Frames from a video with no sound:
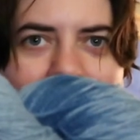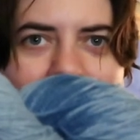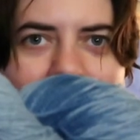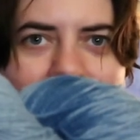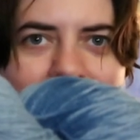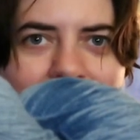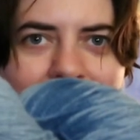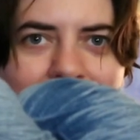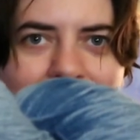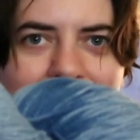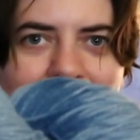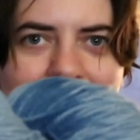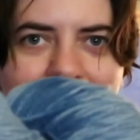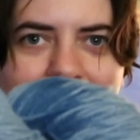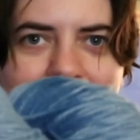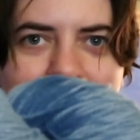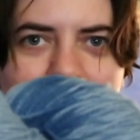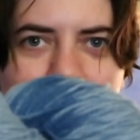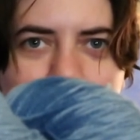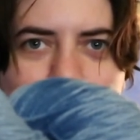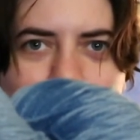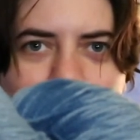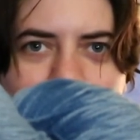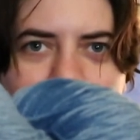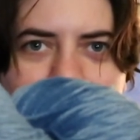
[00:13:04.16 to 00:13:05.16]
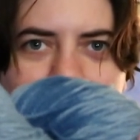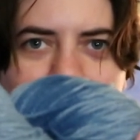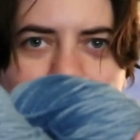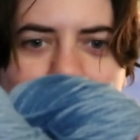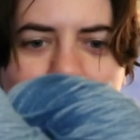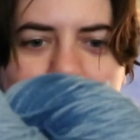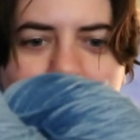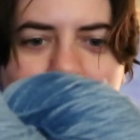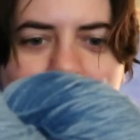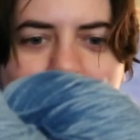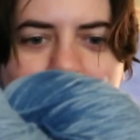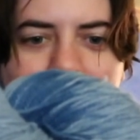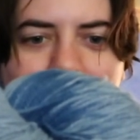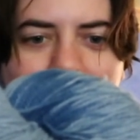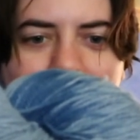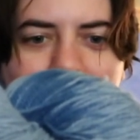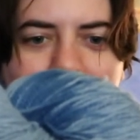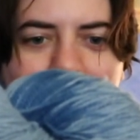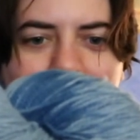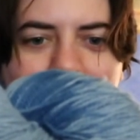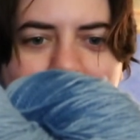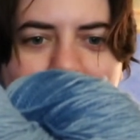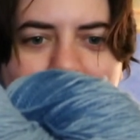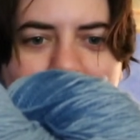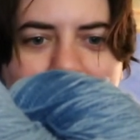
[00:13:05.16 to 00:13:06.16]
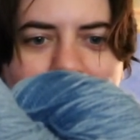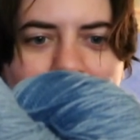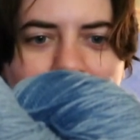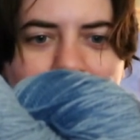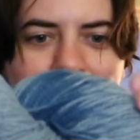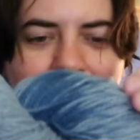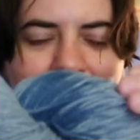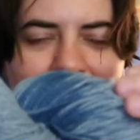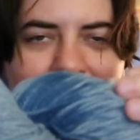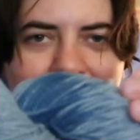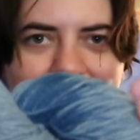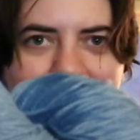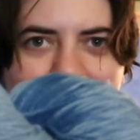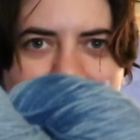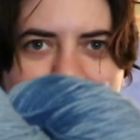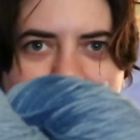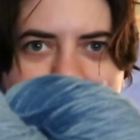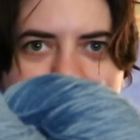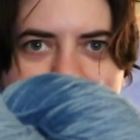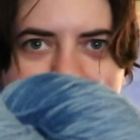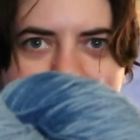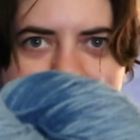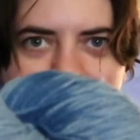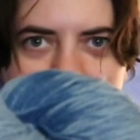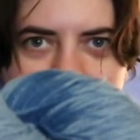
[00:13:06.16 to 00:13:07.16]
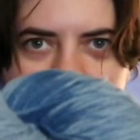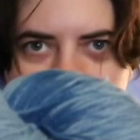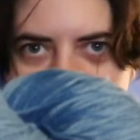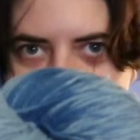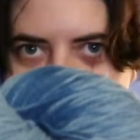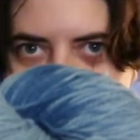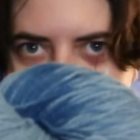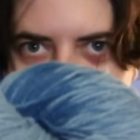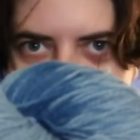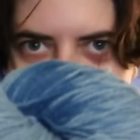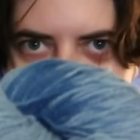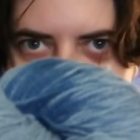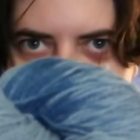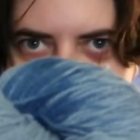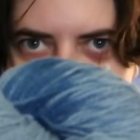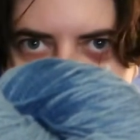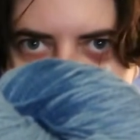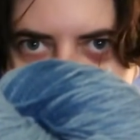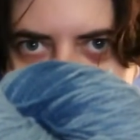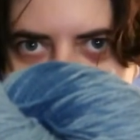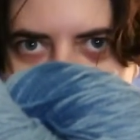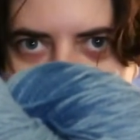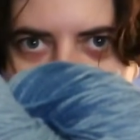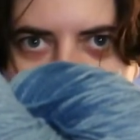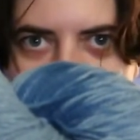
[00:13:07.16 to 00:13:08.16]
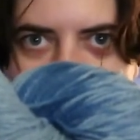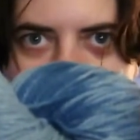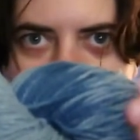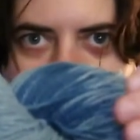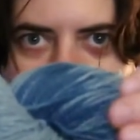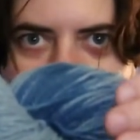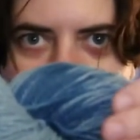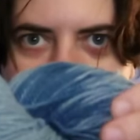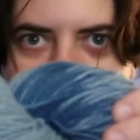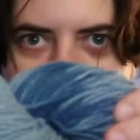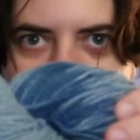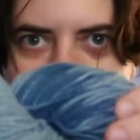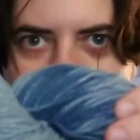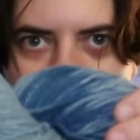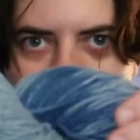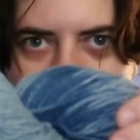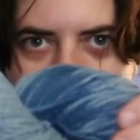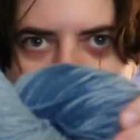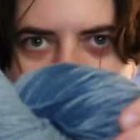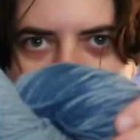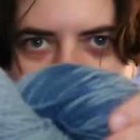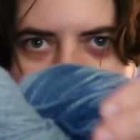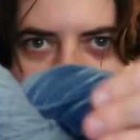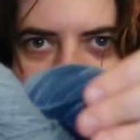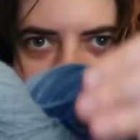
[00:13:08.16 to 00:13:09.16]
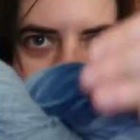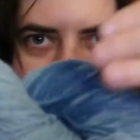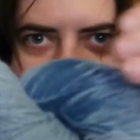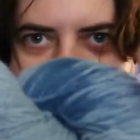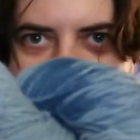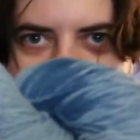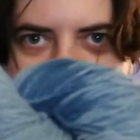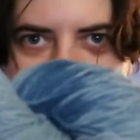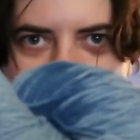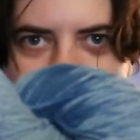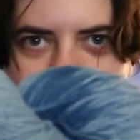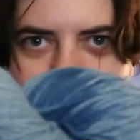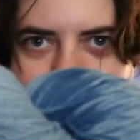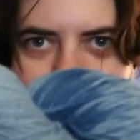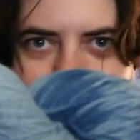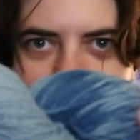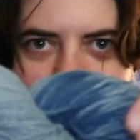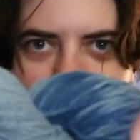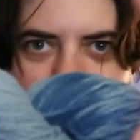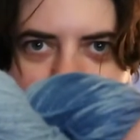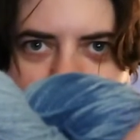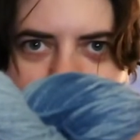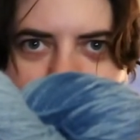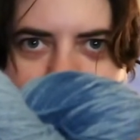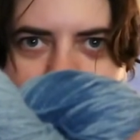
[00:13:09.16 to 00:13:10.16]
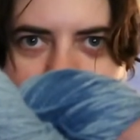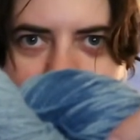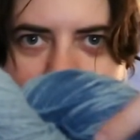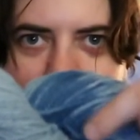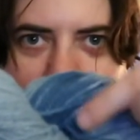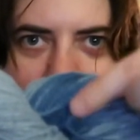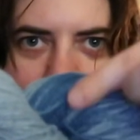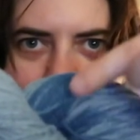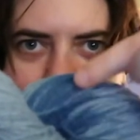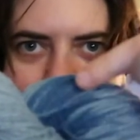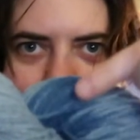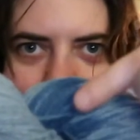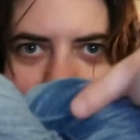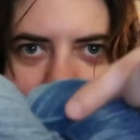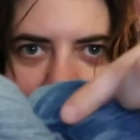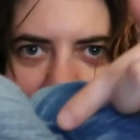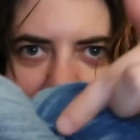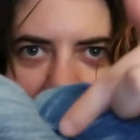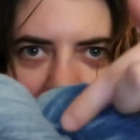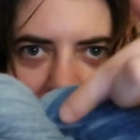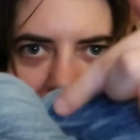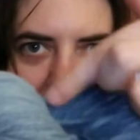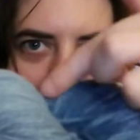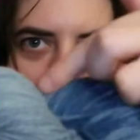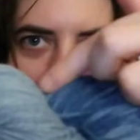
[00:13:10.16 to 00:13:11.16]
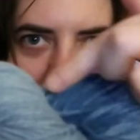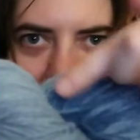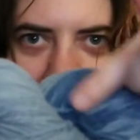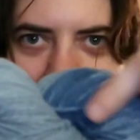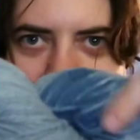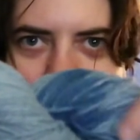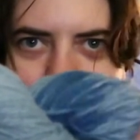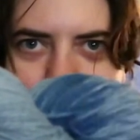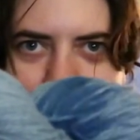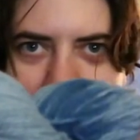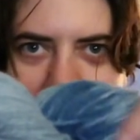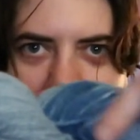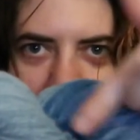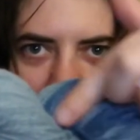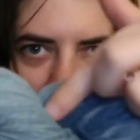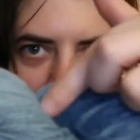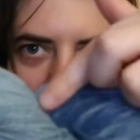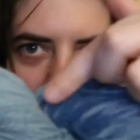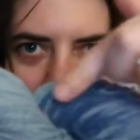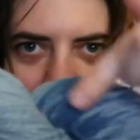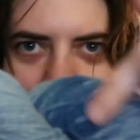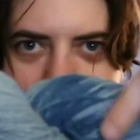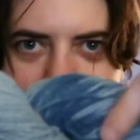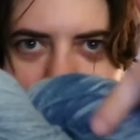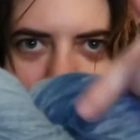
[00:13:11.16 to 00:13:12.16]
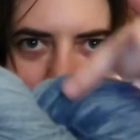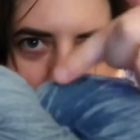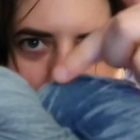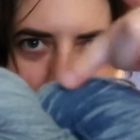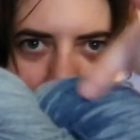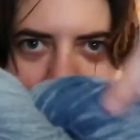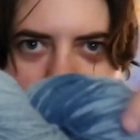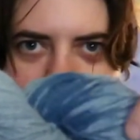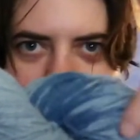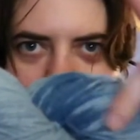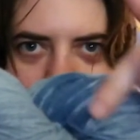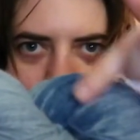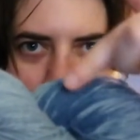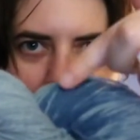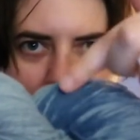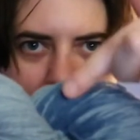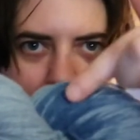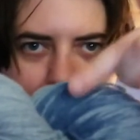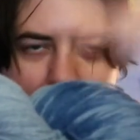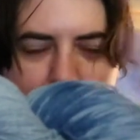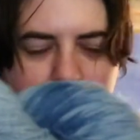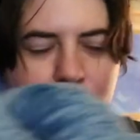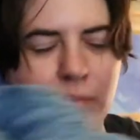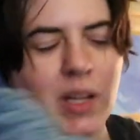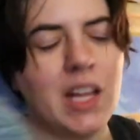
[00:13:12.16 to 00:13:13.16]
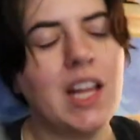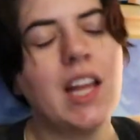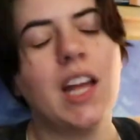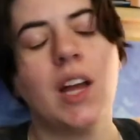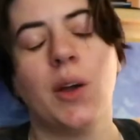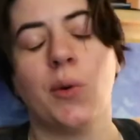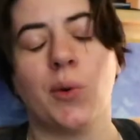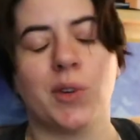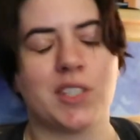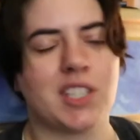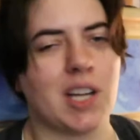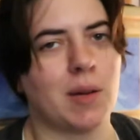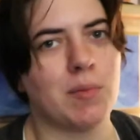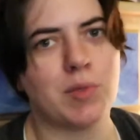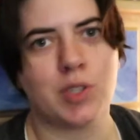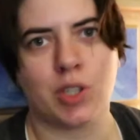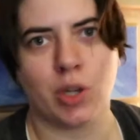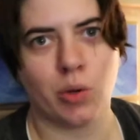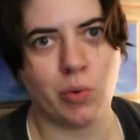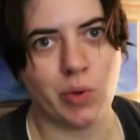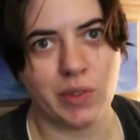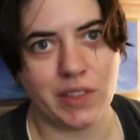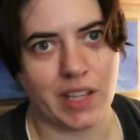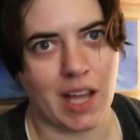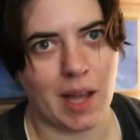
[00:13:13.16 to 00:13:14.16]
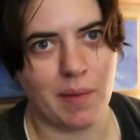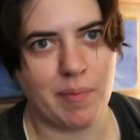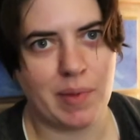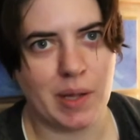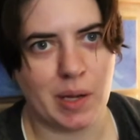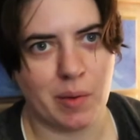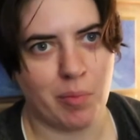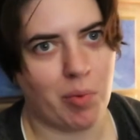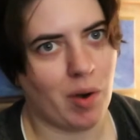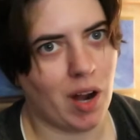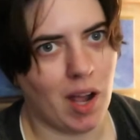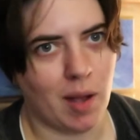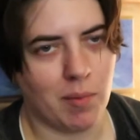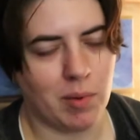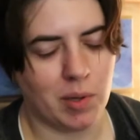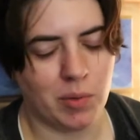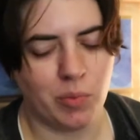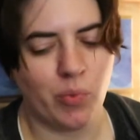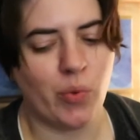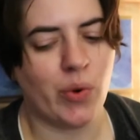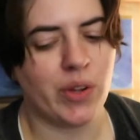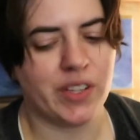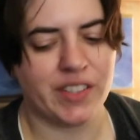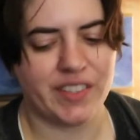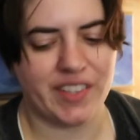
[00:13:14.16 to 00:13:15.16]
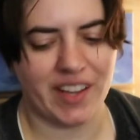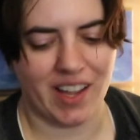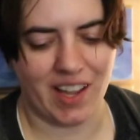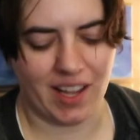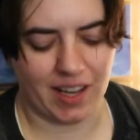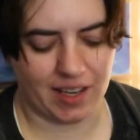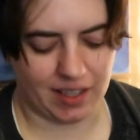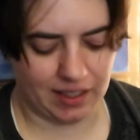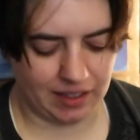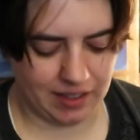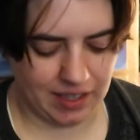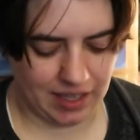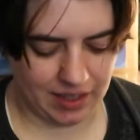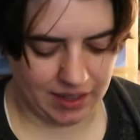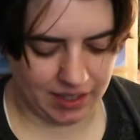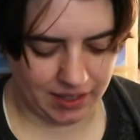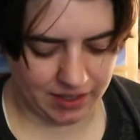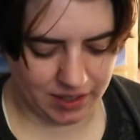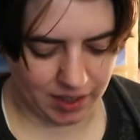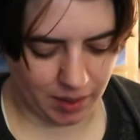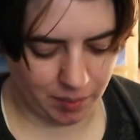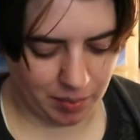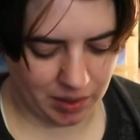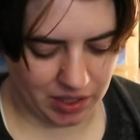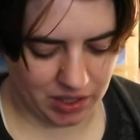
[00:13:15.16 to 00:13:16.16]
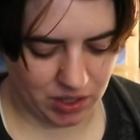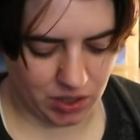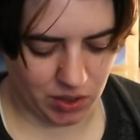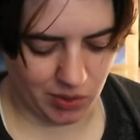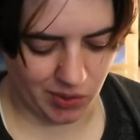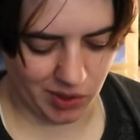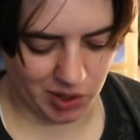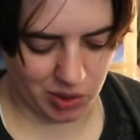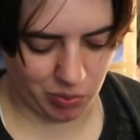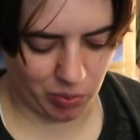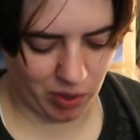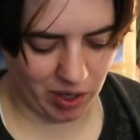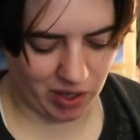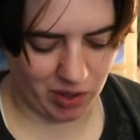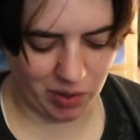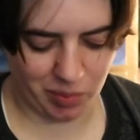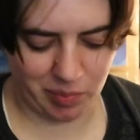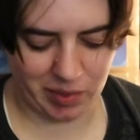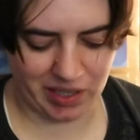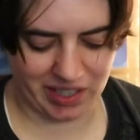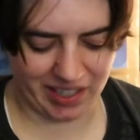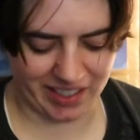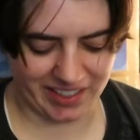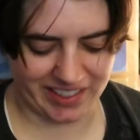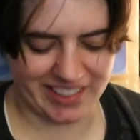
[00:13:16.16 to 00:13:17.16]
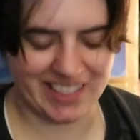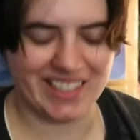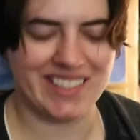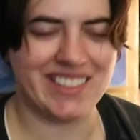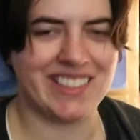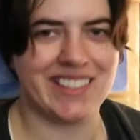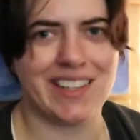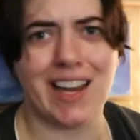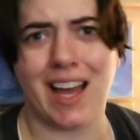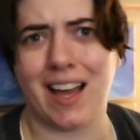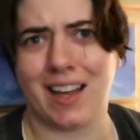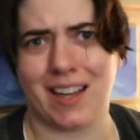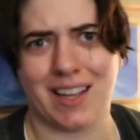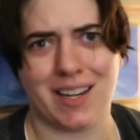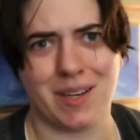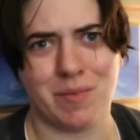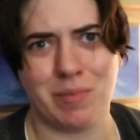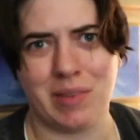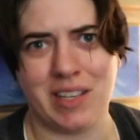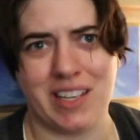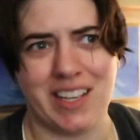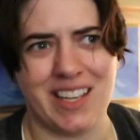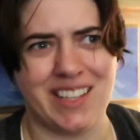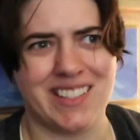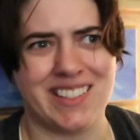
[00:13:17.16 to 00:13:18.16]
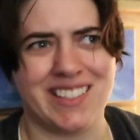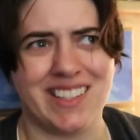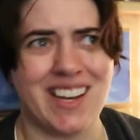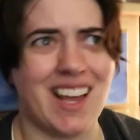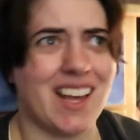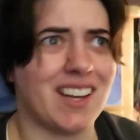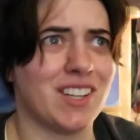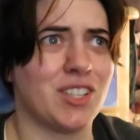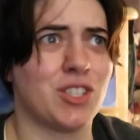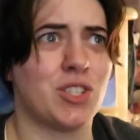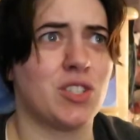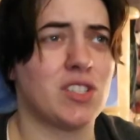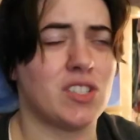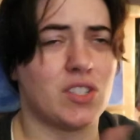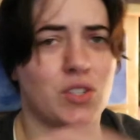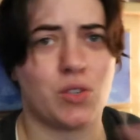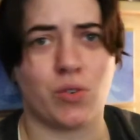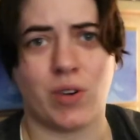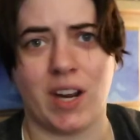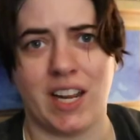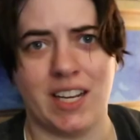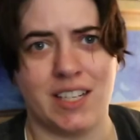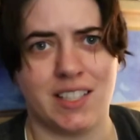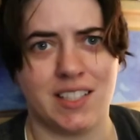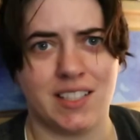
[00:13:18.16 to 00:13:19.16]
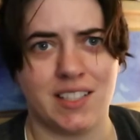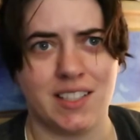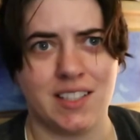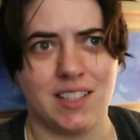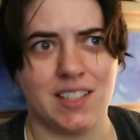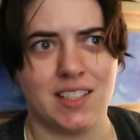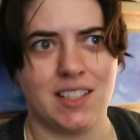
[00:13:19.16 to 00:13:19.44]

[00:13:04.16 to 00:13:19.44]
And this is what they are after the lanolin has washed out. So this skein has a bit of a splotchy problem, which I'm sure will not be a problem once I knit this up into a sweater because it's not going to be, it's not a straight